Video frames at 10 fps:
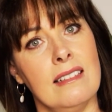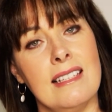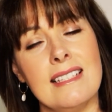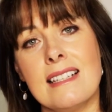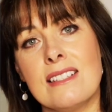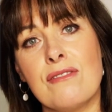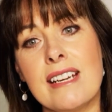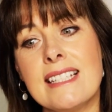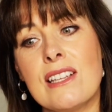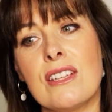This is
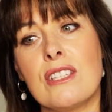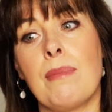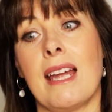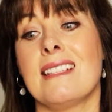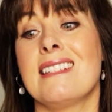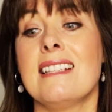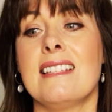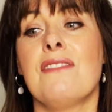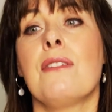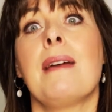research-based. This
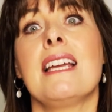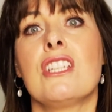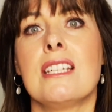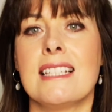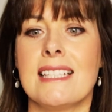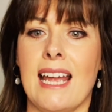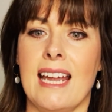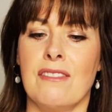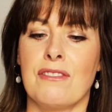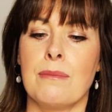information is
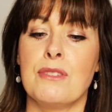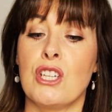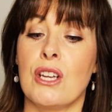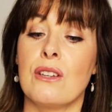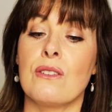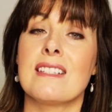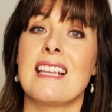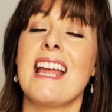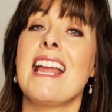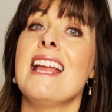taken from
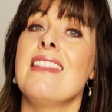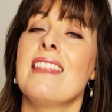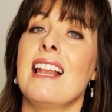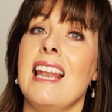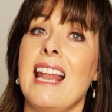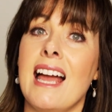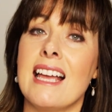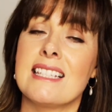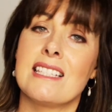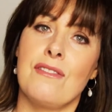journals in the
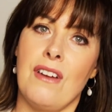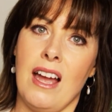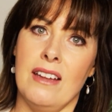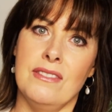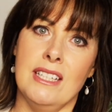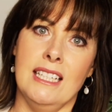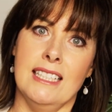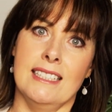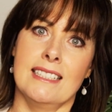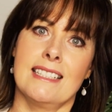last 5
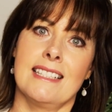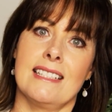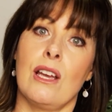years.